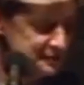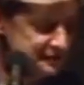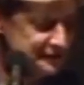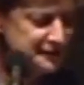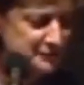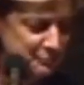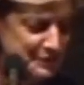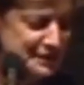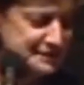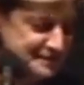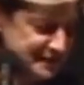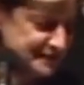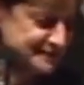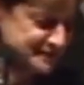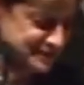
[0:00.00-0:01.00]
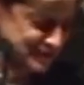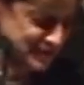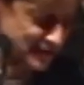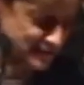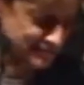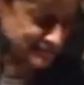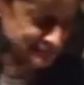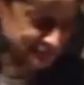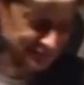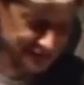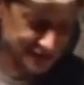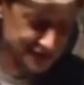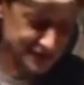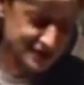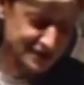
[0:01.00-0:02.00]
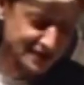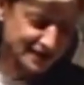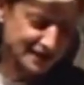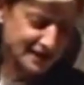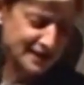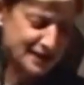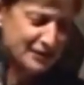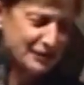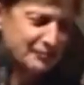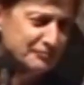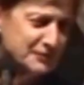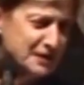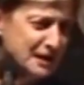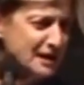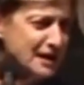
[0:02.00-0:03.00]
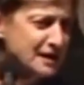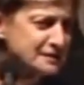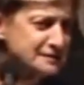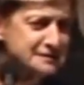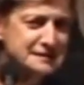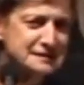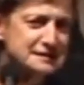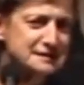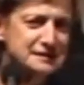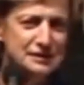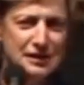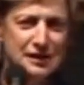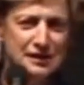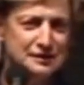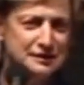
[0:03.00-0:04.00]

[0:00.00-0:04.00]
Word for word: it made sense to them. Um, I did not